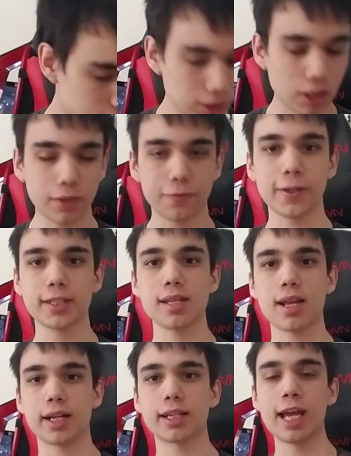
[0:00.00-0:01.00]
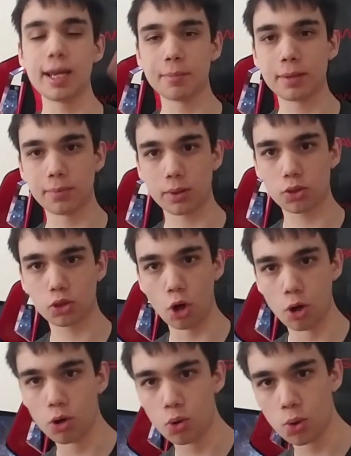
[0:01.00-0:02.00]
So to fix that, I came up with
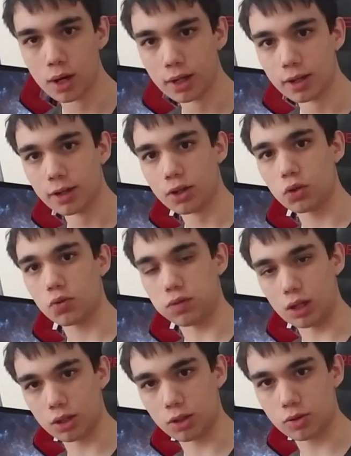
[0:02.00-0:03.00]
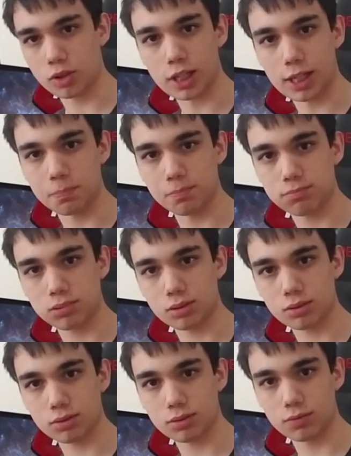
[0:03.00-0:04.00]
two Photoshop
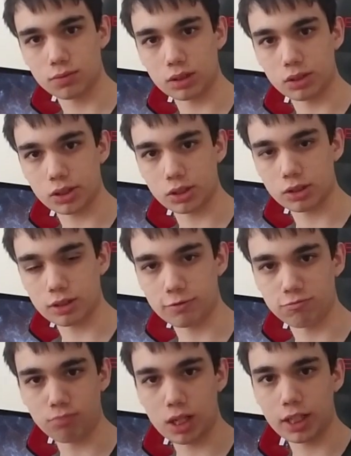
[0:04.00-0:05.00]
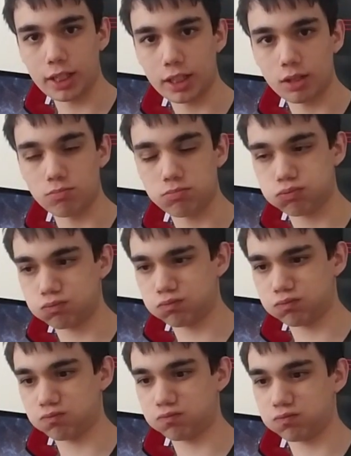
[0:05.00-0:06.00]
versions of my,
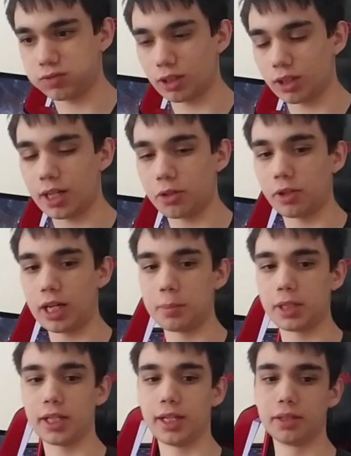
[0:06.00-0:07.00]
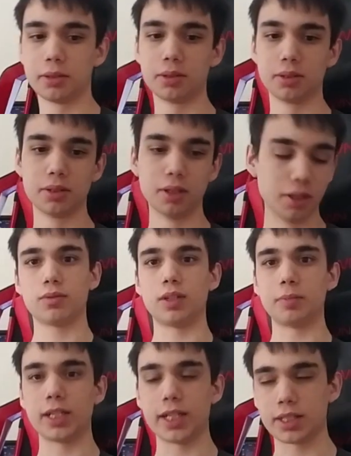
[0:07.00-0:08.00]
forgot her name again,
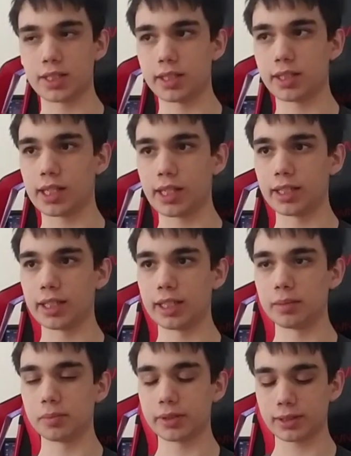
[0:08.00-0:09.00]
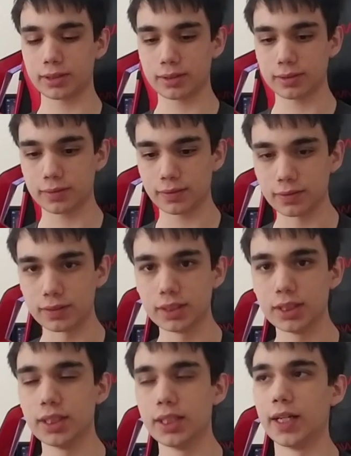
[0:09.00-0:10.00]
from the S N K games.
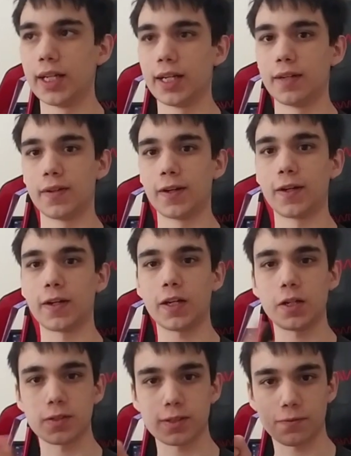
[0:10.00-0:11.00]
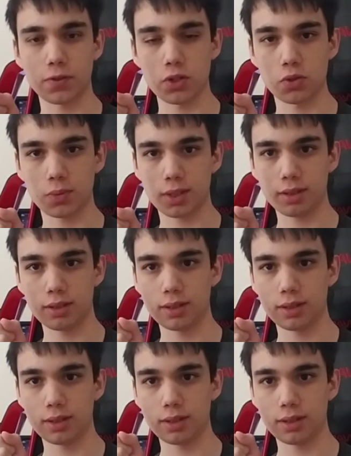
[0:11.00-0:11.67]
And uh, here's the first one.